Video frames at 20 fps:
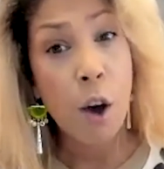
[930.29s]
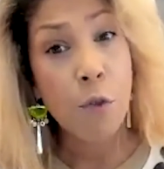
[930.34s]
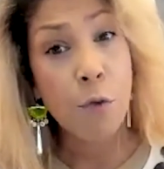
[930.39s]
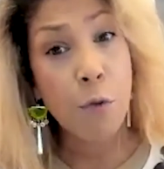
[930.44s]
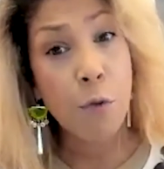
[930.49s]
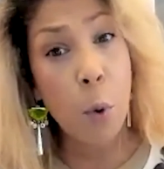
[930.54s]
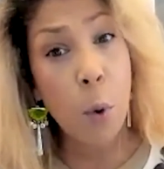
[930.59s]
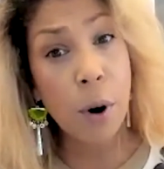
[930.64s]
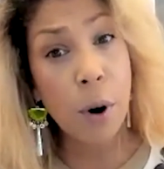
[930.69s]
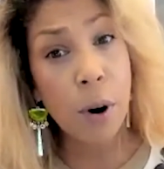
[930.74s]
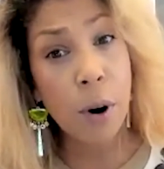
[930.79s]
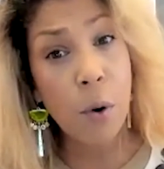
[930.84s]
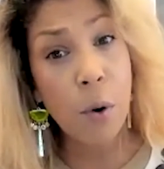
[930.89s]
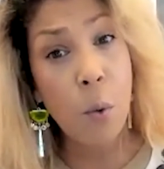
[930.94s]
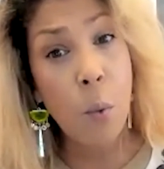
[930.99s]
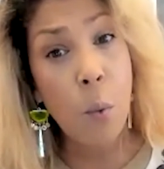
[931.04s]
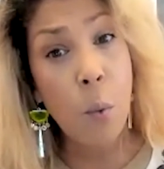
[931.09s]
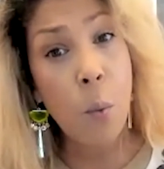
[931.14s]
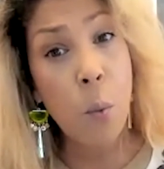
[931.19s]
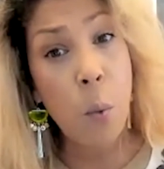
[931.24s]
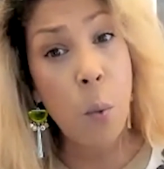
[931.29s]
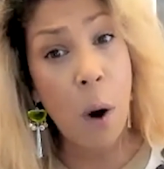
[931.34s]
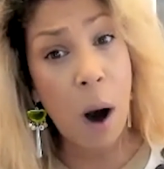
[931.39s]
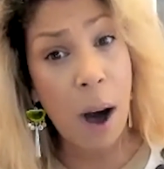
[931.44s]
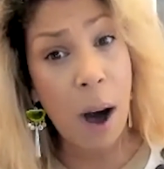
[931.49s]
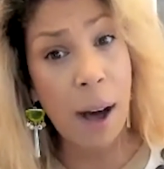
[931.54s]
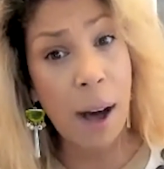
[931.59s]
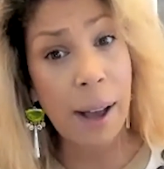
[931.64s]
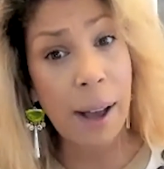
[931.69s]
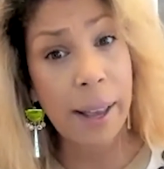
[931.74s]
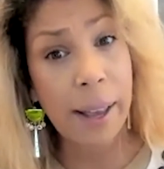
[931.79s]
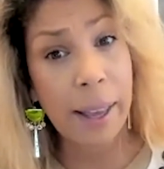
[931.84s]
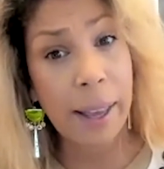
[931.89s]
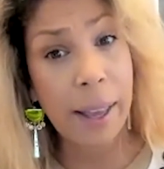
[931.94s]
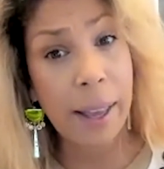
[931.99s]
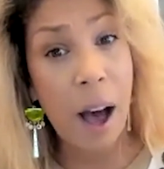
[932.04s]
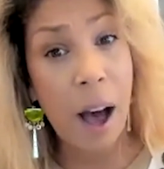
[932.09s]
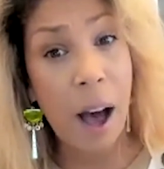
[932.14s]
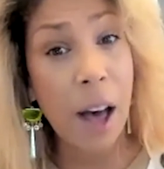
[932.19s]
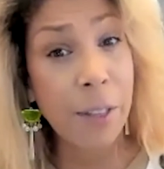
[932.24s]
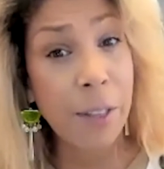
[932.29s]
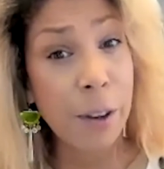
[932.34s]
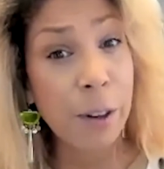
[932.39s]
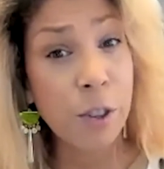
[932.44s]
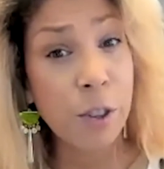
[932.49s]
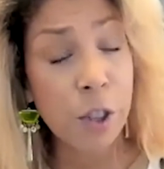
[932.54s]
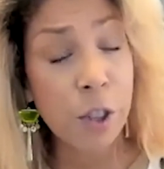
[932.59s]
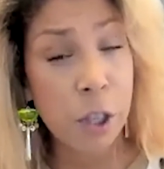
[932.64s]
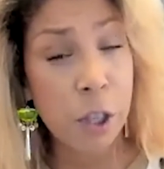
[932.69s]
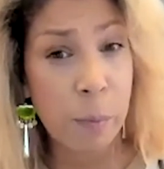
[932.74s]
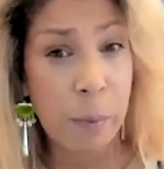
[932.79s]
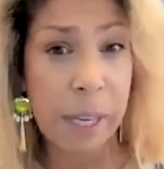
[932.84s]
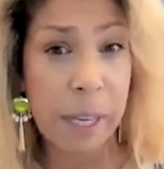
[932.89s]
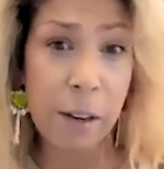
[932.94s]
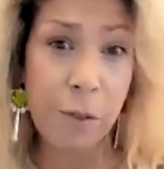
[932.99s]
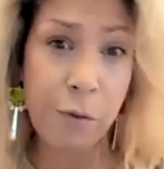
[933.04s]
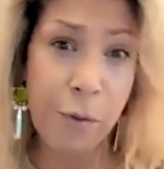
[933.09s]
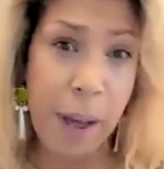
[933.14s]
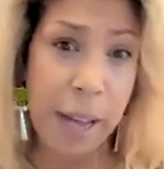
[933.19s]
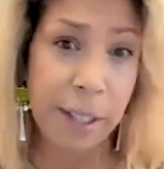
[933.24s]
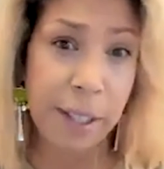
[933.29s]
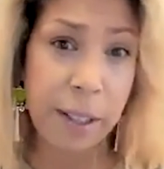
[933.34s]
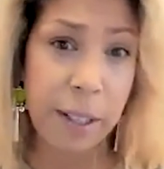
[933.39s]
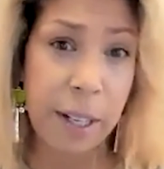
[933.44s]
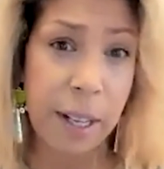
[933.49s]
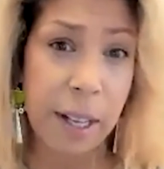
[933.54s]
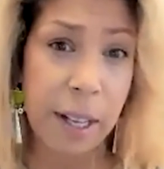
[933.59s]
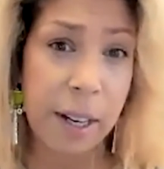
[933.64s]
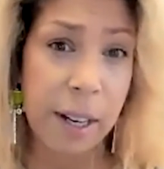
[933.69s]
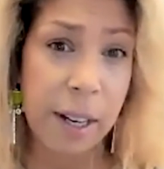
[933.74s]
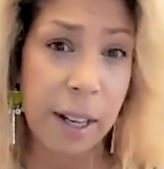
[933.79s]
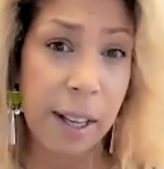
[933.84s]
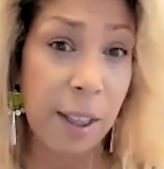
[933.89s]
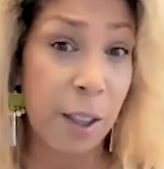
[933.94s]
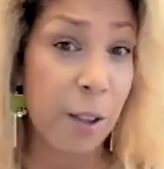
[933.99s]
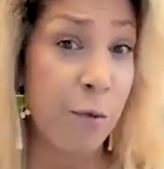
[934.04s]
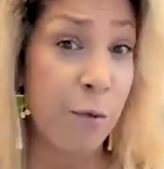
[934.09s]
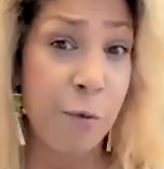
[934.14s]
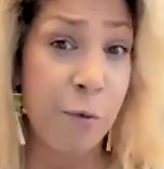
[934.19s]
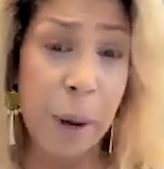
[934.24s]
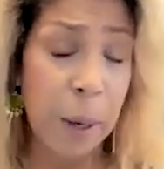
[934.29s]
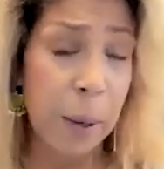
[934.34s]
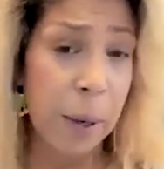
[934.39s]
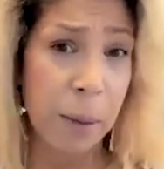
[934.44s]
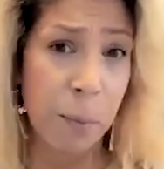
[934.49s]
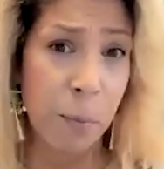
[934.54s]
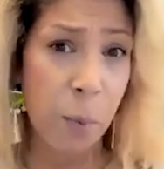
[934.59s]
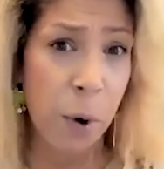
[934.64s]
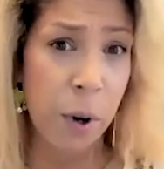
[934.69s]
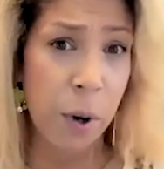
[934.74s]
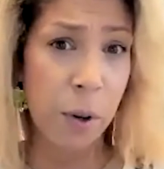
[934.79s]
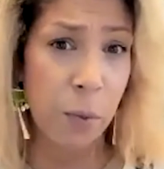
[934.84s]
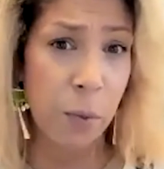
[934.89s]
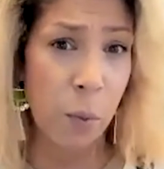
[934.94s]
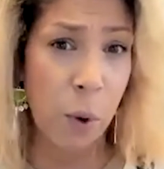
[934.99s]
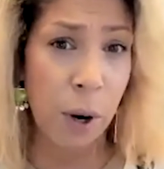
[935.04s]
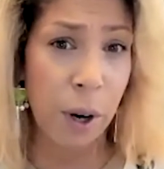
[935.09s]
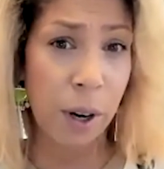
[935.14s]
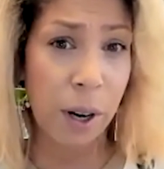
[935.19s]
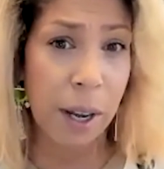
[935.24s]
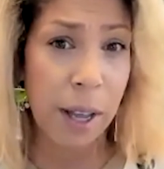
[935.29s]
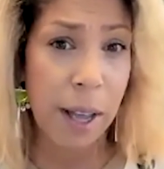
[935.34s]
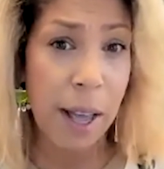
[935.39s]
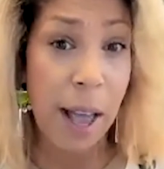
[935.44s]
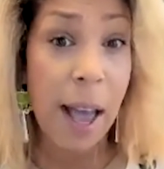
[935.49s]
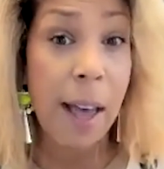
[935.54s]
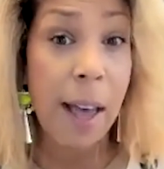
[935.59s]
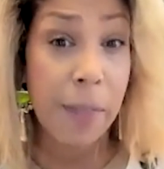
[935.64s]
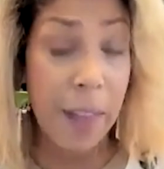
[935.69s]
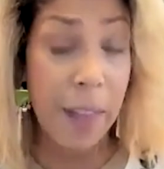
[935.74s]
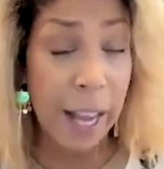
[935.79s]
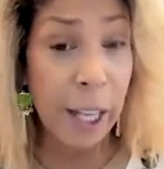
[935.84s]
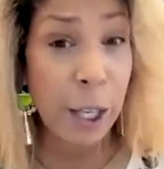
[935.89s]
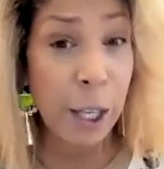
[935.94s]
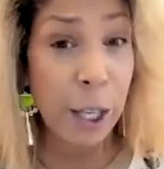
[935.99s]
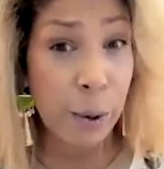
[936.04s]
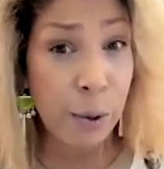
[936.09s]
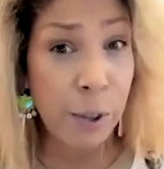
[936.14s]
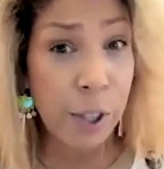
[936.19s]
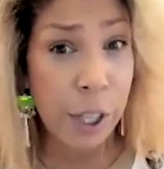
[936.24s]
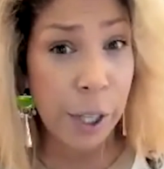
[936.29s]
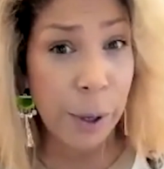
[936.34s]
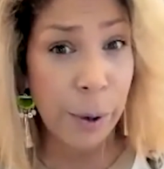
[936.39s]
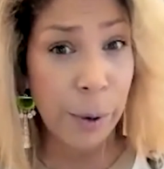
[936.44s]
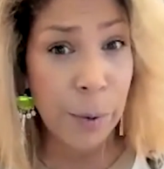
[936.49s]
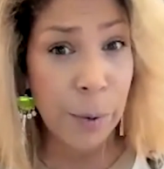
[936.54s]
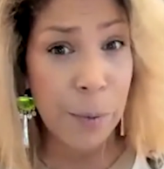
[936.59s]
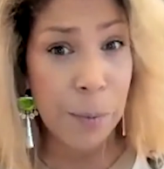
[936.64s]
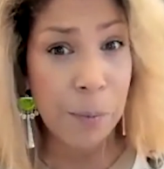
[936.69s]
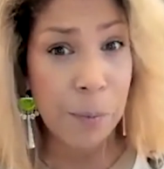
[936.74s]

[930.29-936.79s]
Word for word: for why others should be invested in the very important work that you do.